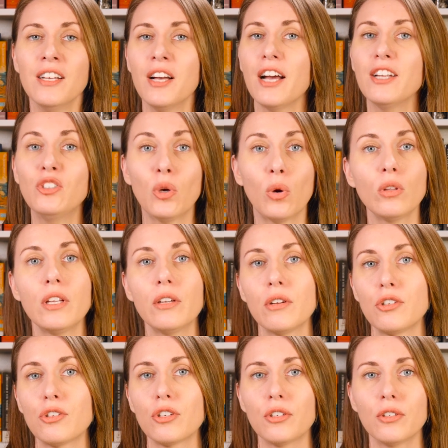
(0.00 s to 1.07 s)
adult
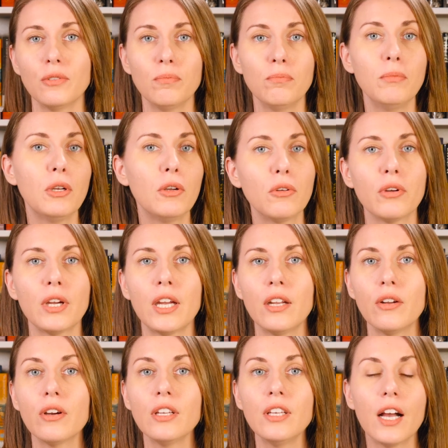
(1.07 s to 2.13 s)
literature, middle grade
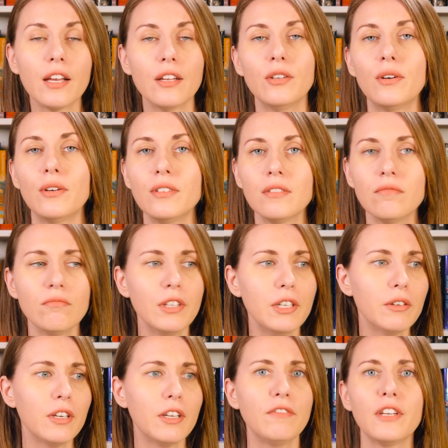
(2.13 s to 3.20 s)
or young adult,
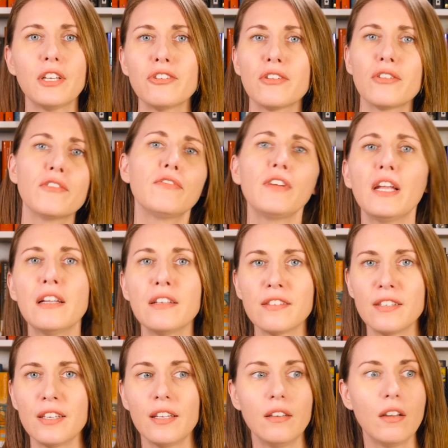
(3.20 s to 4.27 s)
literary fiction or
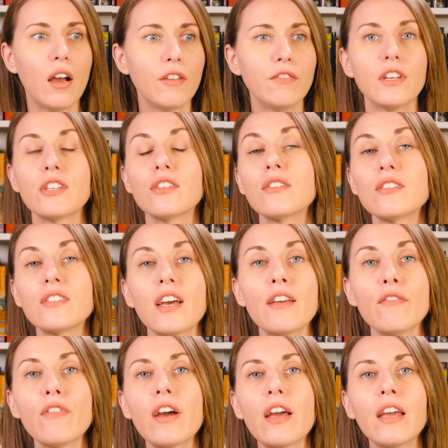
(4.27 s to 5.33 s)
fantasy, nonfiction or
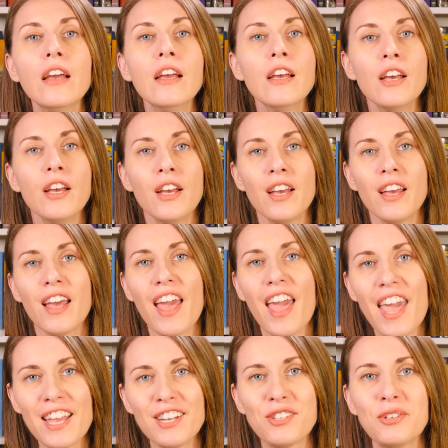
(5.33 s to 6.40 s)
sci-fi.
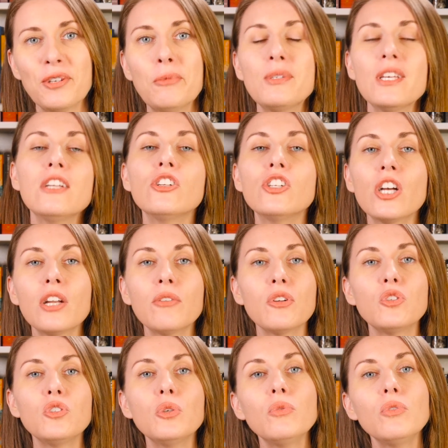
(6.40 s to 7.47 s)
Age groups and
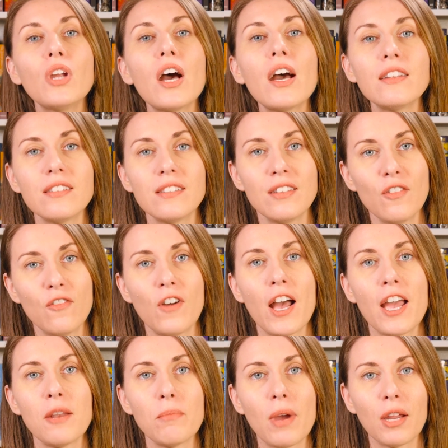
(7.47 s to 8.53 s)
genres do not
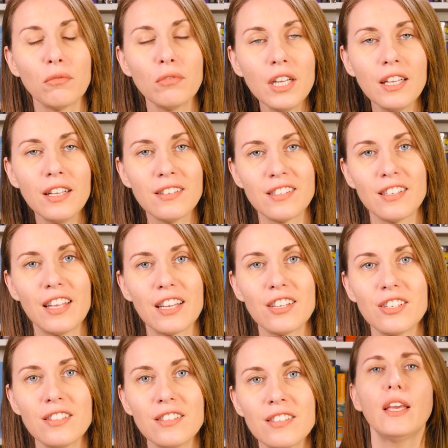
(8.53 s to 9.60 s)
define my reading
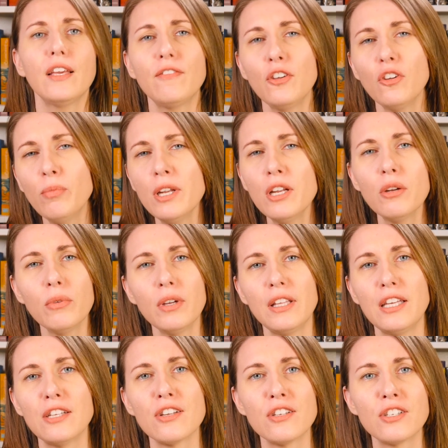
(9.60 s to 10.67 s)
selections. If you've been in a
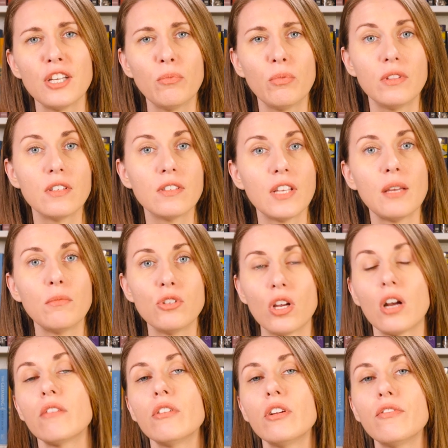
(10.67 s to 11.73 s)
relationship with the same
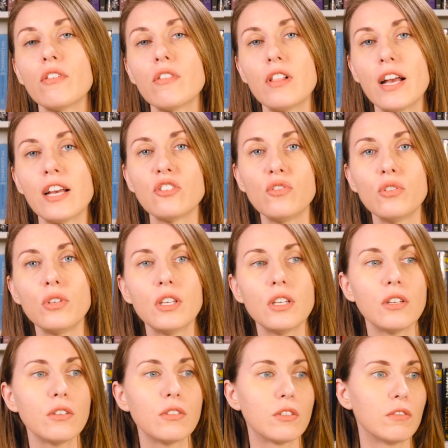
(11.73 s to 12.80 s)
genre for the last few
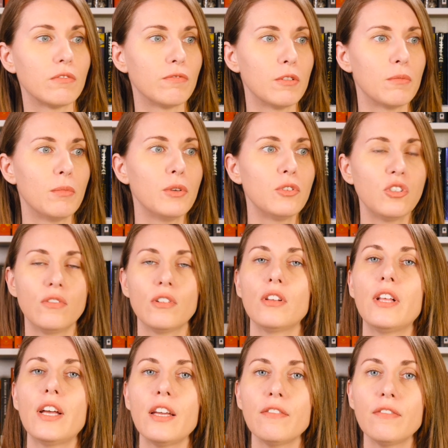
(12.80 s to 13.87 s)
years or for most of your
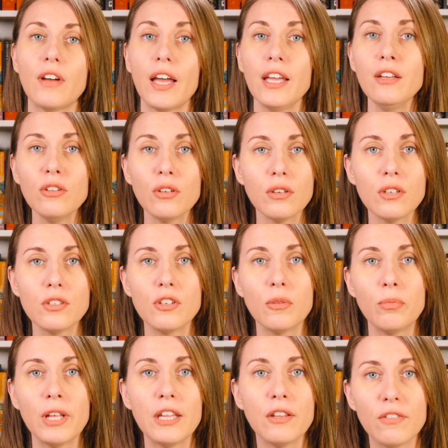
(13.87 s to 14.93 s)
life, I encourage you to
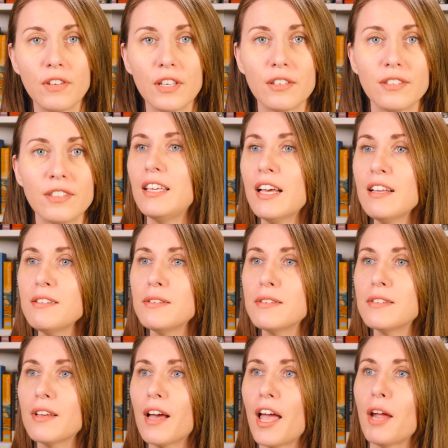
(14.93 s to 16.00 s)
play the field.
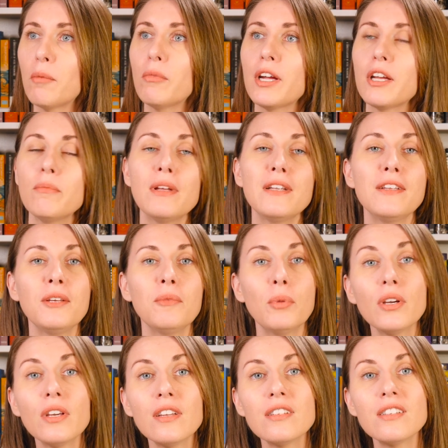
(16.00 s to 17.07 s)
Yes, I am recommending
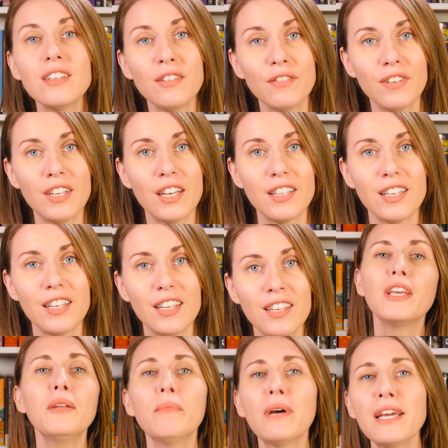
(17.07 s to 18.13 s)
bookish infidelity.
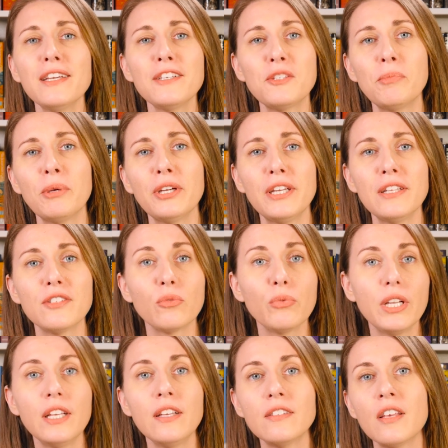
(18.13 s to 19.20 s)
In my experience, a
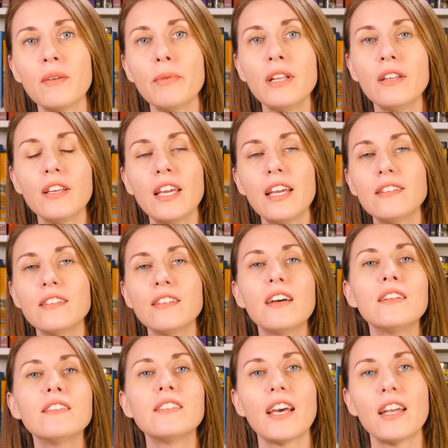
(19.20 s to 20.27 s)
reading slump indicates an
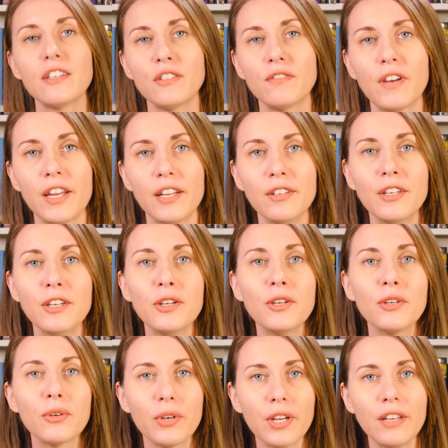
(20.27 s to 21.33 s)
unsatisfied
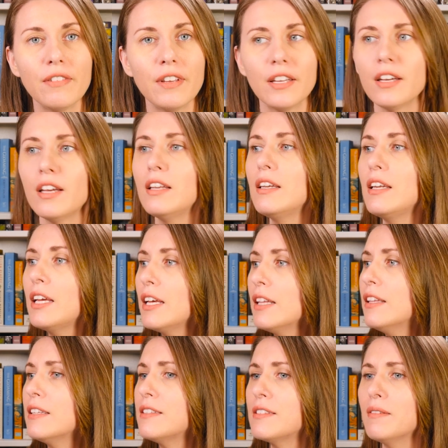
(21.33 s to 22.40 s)
craving, a
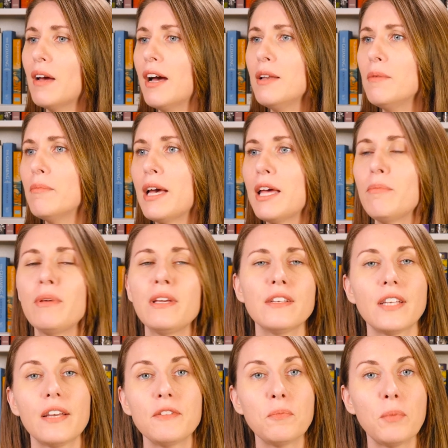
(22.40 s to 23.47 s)
need that's unmet
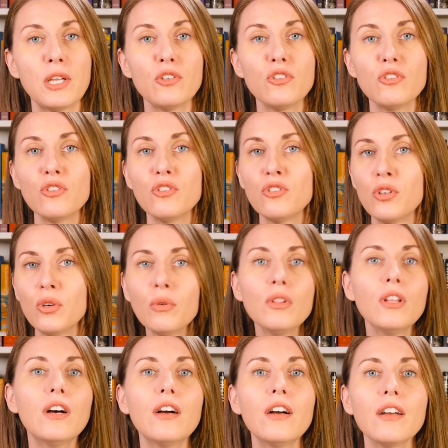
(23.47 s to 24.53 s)
because I've spent too
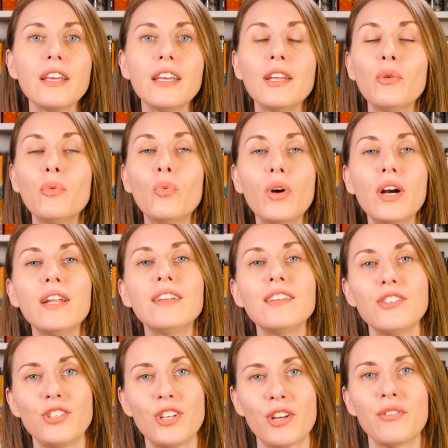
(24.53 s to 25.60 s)
long in
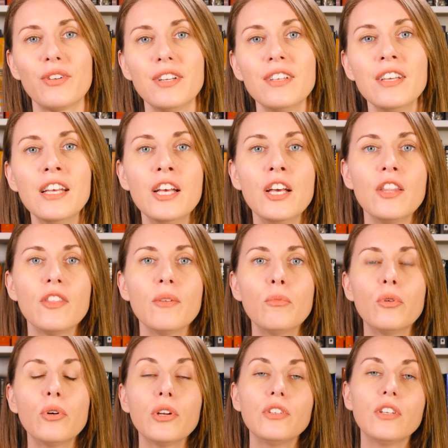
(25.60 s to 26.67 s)
one genre. The
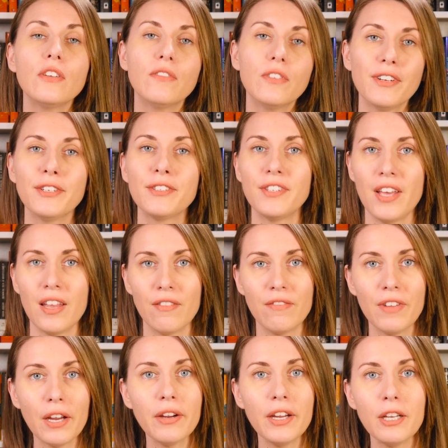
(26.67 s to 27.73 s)
more diverse and
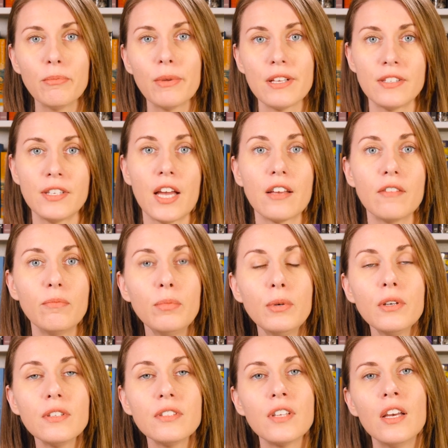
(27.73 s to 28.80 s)
varied my stack of
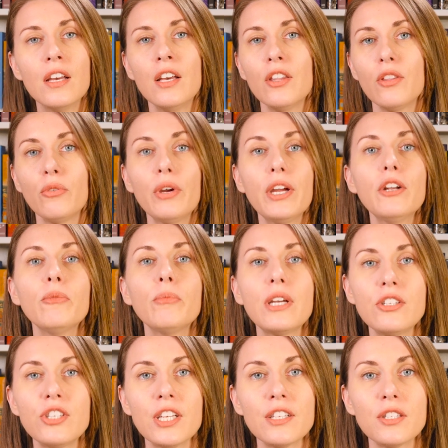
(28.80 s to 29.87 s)
books, the greater my
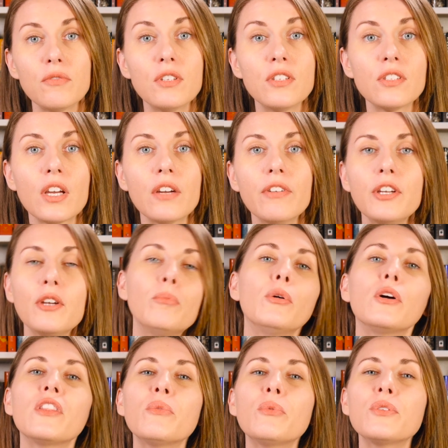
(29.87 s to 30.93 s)
chance of discovering a
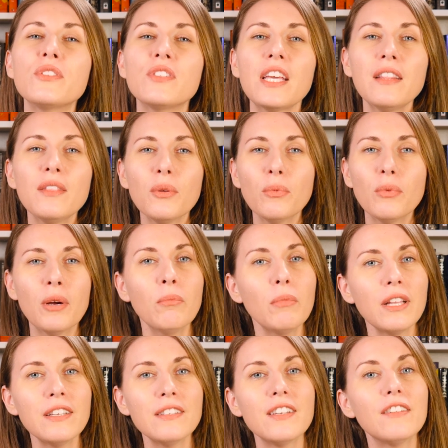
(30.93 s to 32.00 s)
book that will sate the
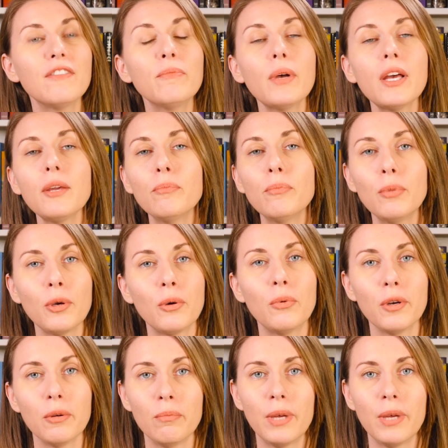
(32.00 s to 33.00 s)
rumblings of my bookworm